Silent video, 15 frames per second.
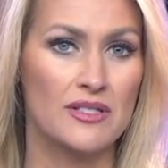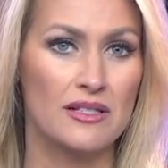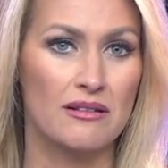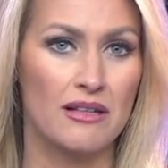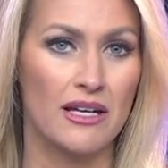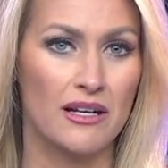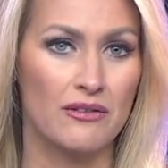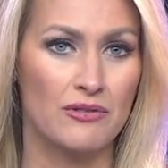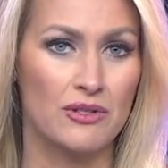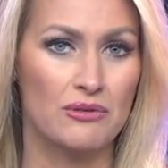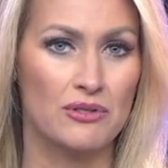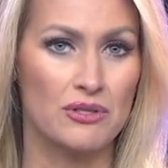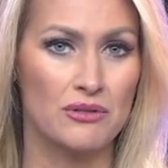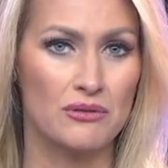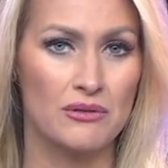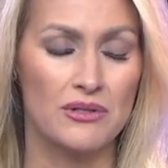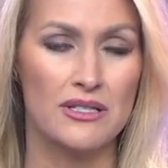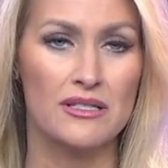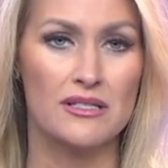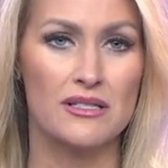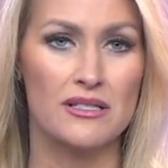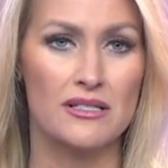that if you do
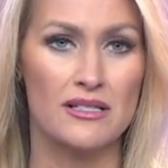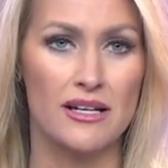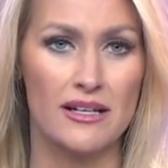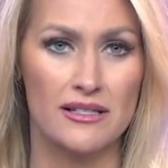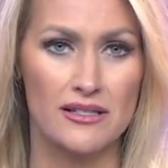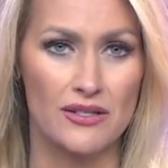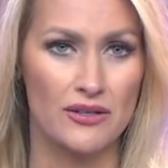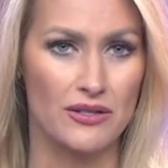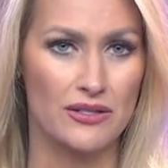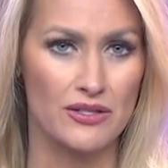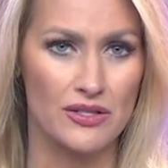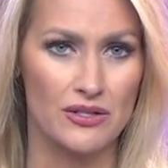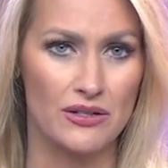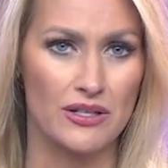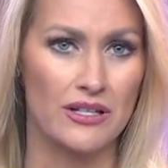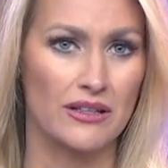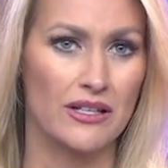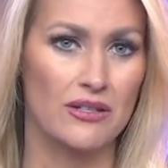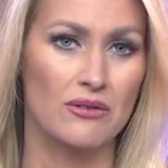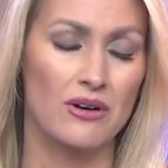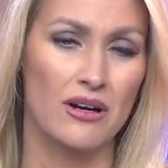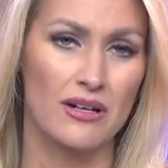see signs that are concerning, that
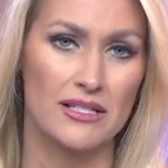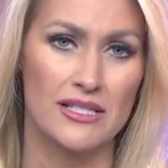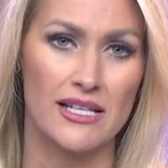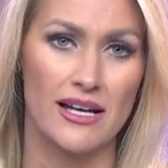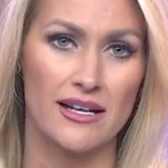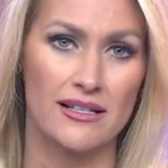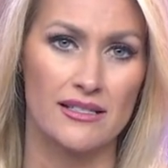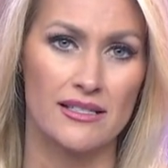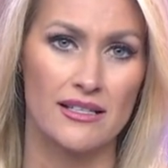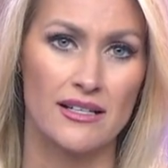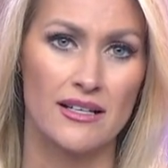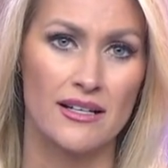you contact